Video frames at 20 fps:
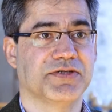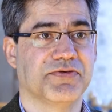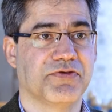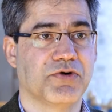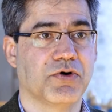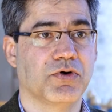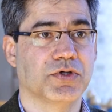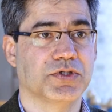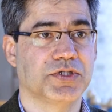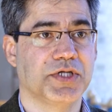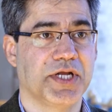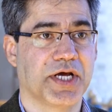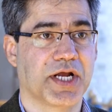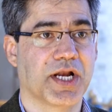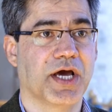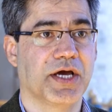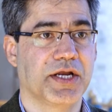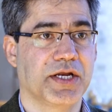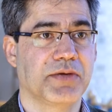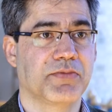of course, the
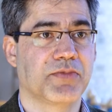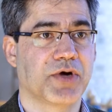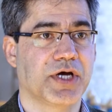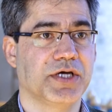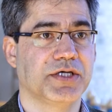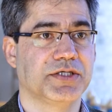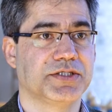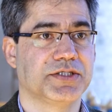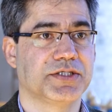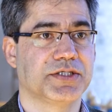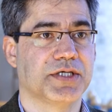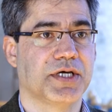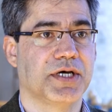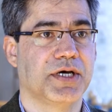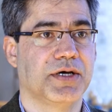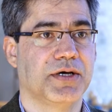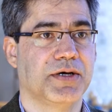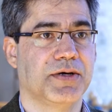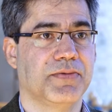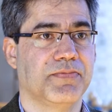declining price
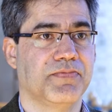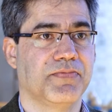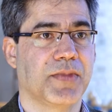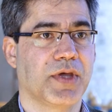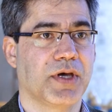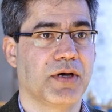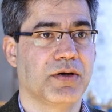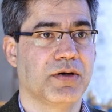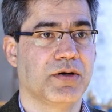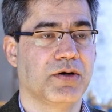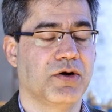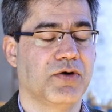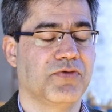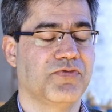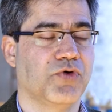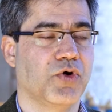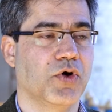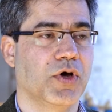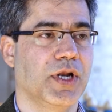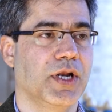
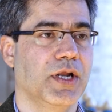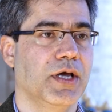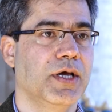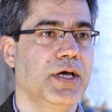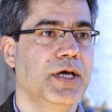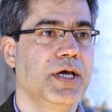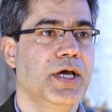of oil,